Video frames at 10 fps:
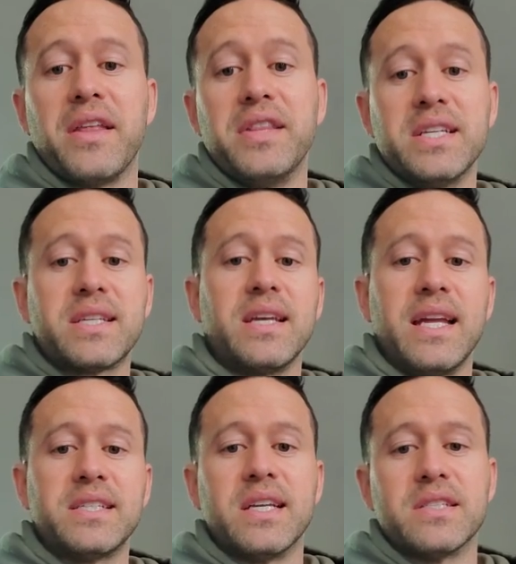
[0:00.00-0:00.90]
In this
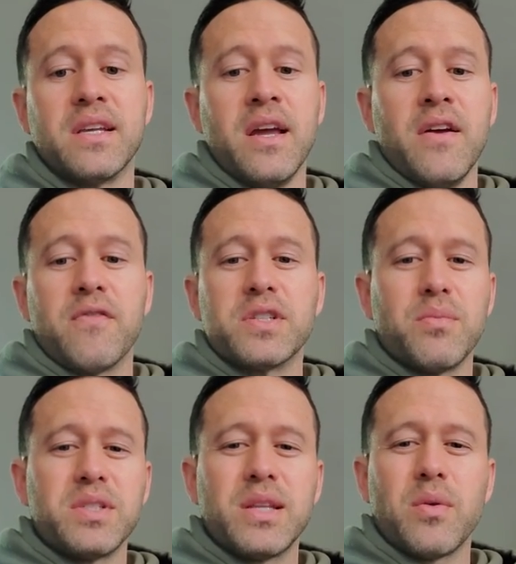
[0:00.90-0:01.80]
instance, for some
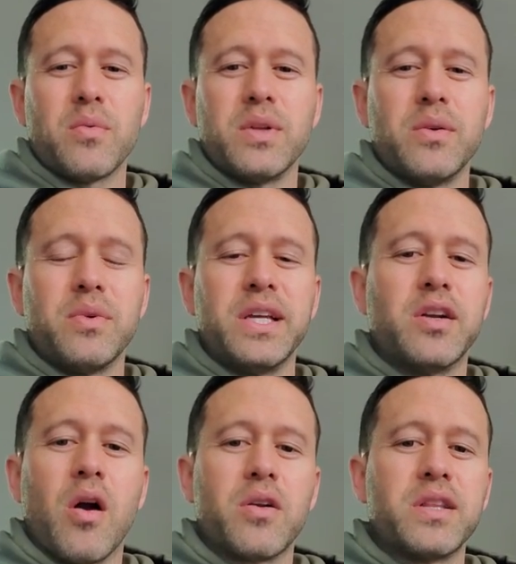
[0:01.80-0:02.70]
reason, they were really, really
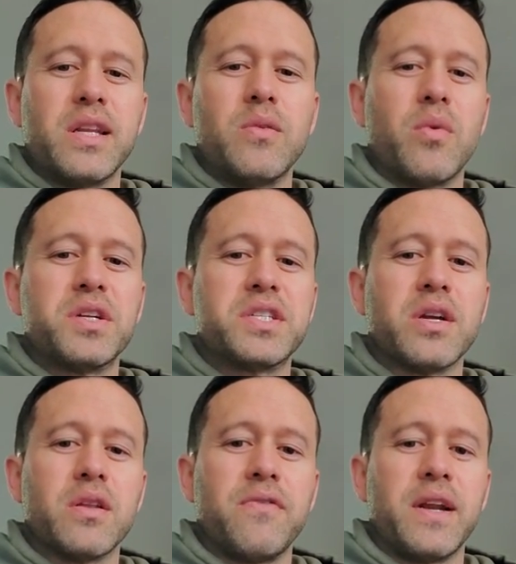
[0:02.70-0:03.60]
guarded. They didn't want to
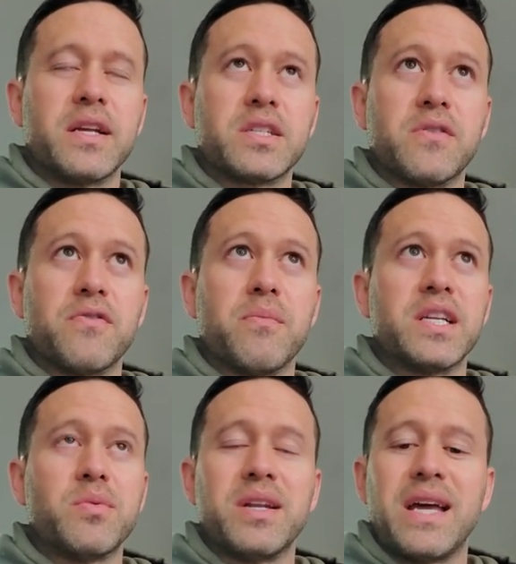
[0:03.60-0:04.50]
share their financial
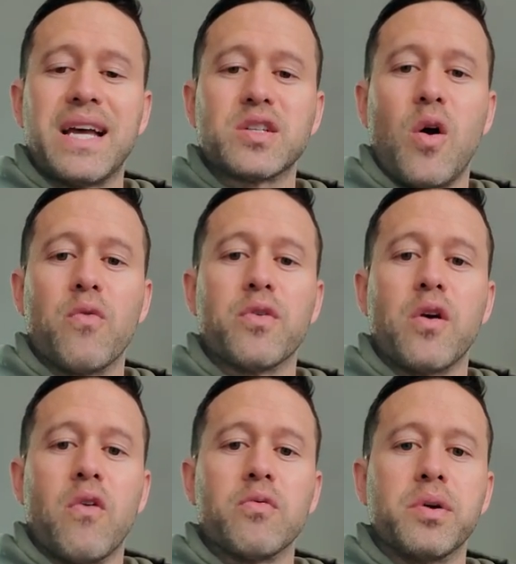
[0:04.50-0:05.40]
information. We had to ask over and
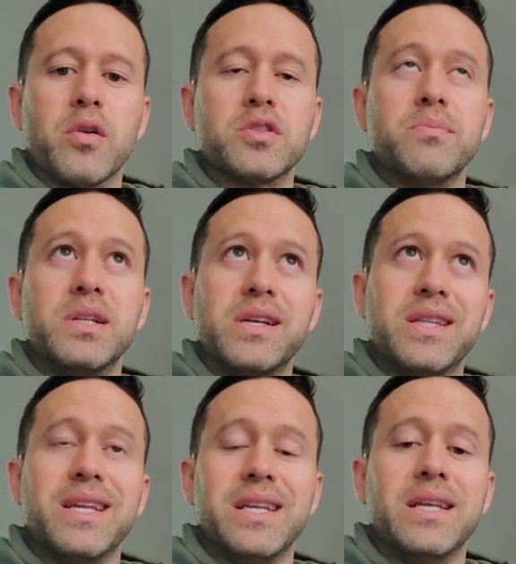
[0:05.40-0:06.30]
over, but ultimately,
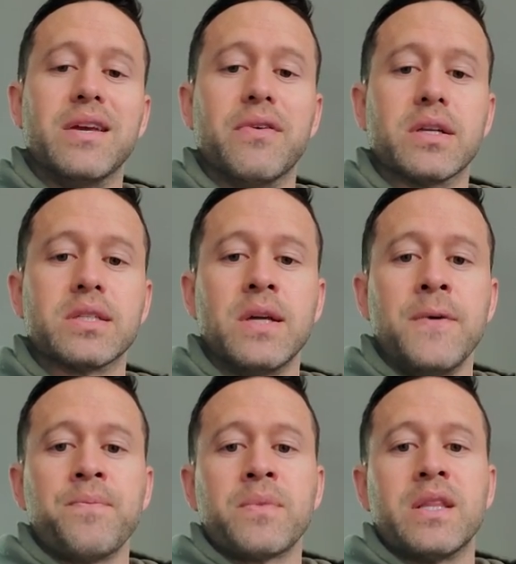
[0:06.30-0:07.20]
they did give us
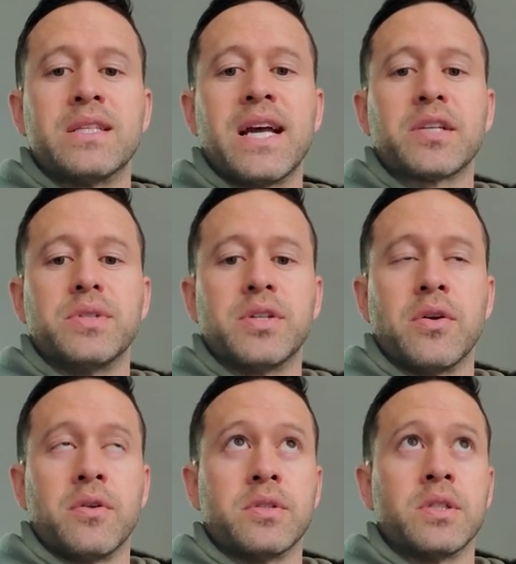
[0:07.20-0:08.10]
the tax
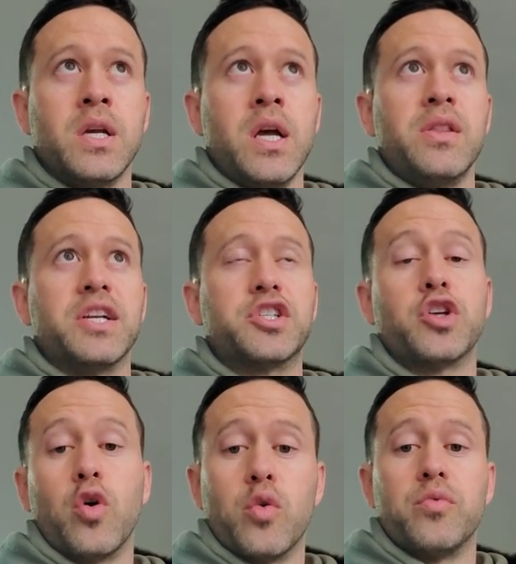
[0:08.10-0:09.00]
returns that
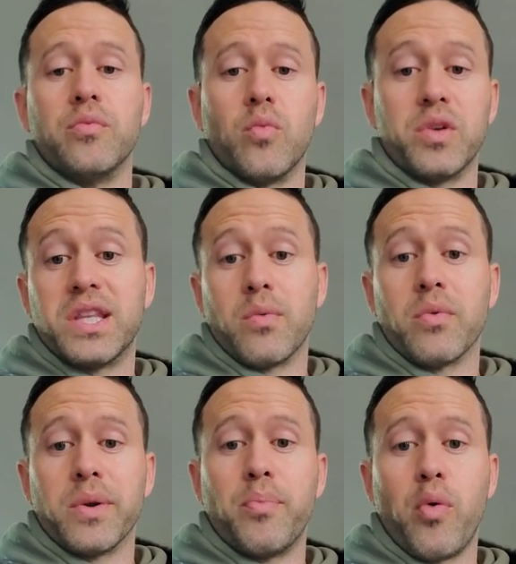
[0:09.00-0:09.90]
showed what they were
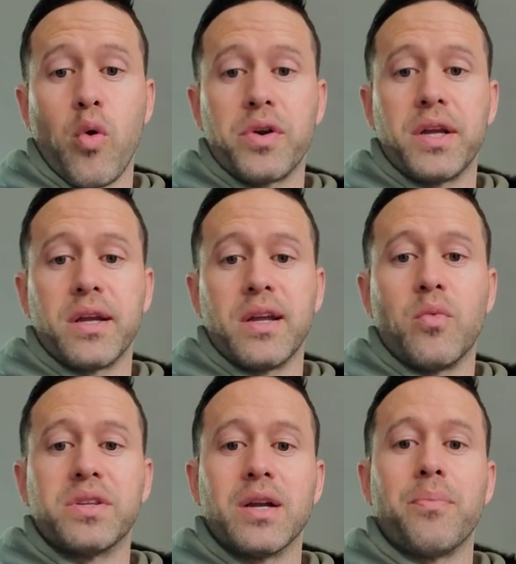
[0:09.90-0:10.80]
reporting and
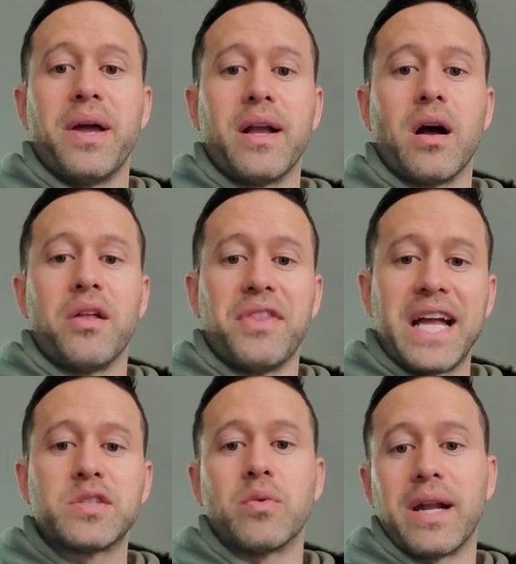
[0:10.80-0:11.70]
what they're paying on.
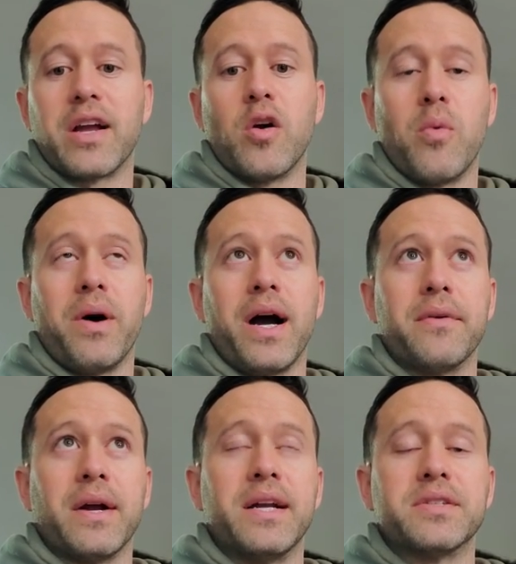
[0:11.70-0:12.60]
That's what I go by,
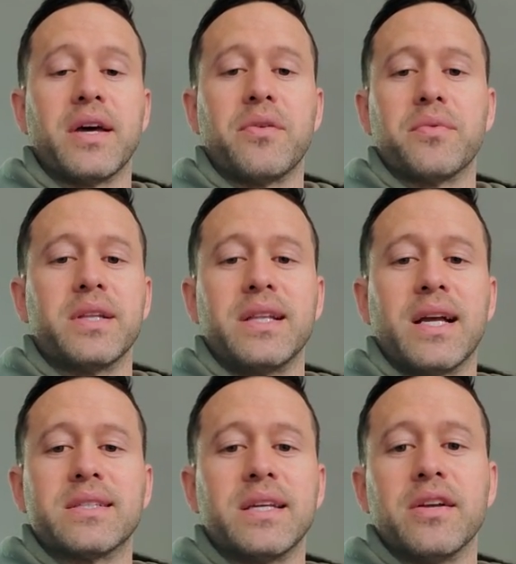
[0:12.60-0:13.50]
right? So I don't really
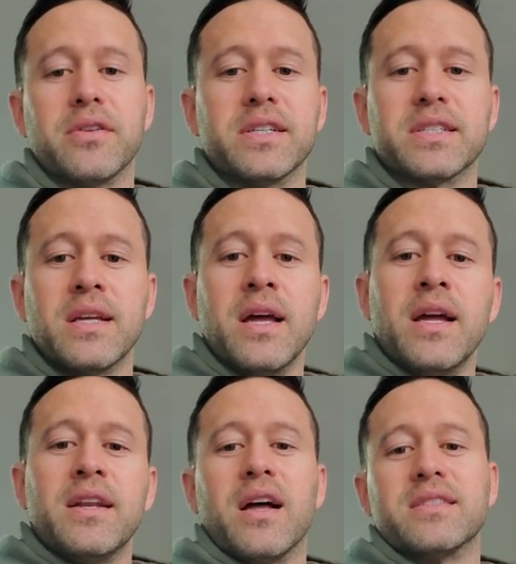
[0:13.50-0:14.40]
like to hear this
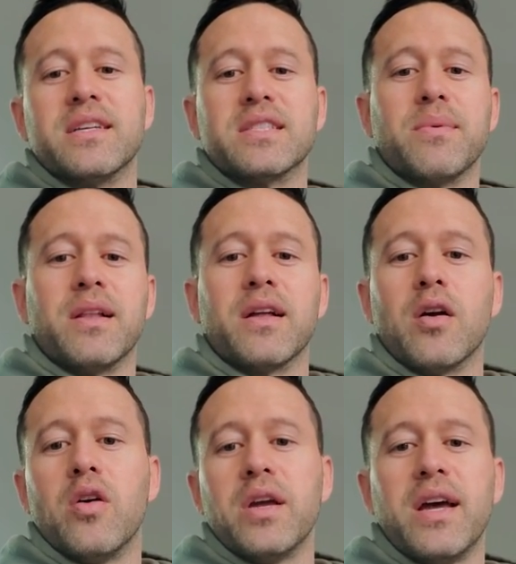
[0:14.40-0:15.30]
nonsense about like,
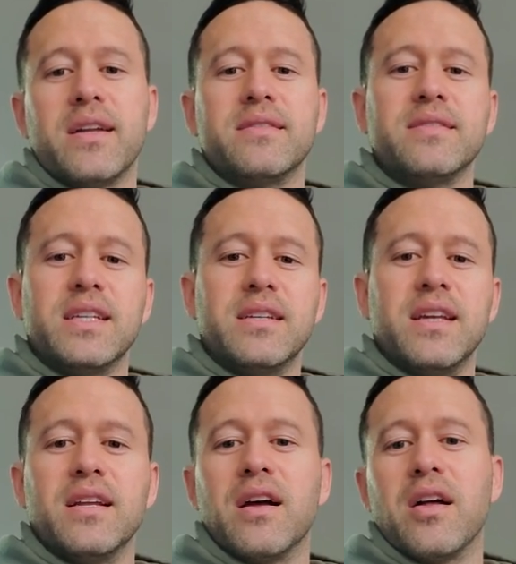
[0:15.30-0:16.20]
oh yeah, it,
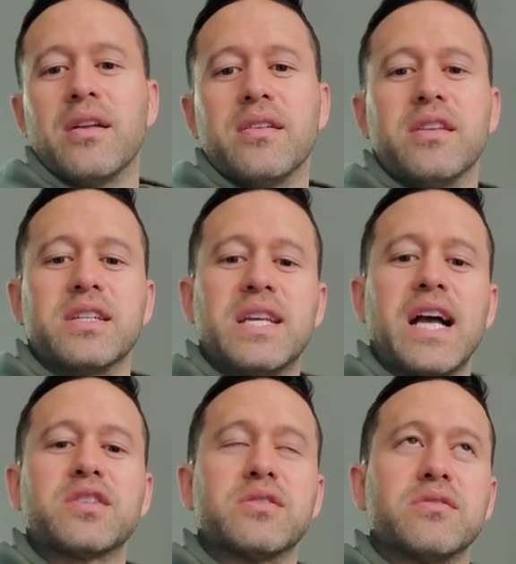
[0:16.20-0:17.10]
it, uh, the
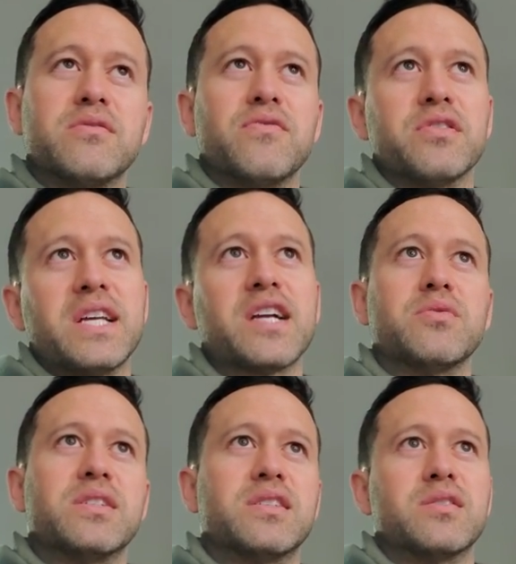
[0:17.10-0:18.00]
tax for tax
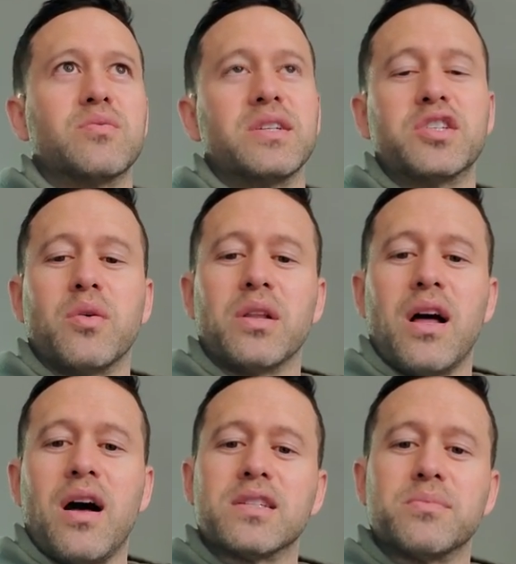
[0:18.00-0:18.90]
reasons we show a
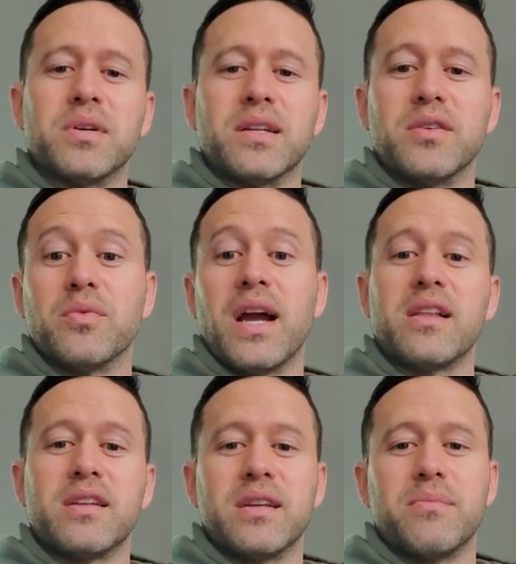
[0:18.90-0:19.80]
loss, but in
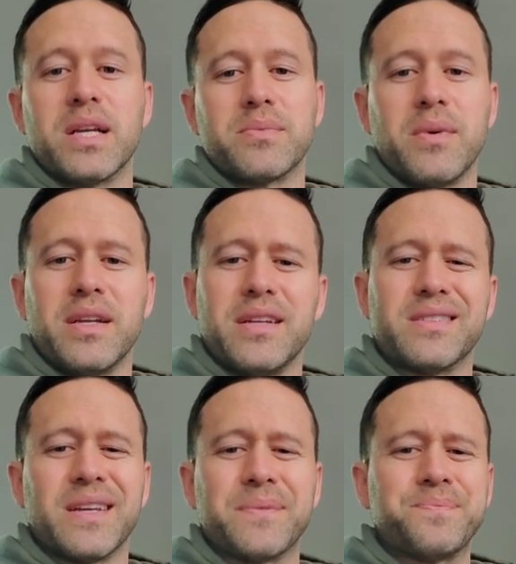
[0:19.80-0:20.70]
reality, it makes money.
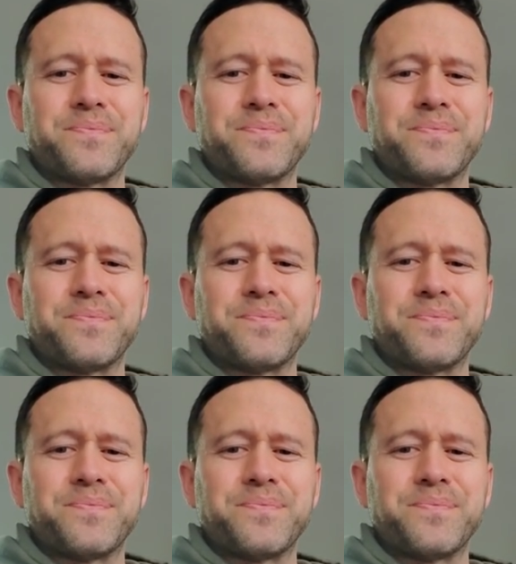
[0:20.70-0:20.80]
It's like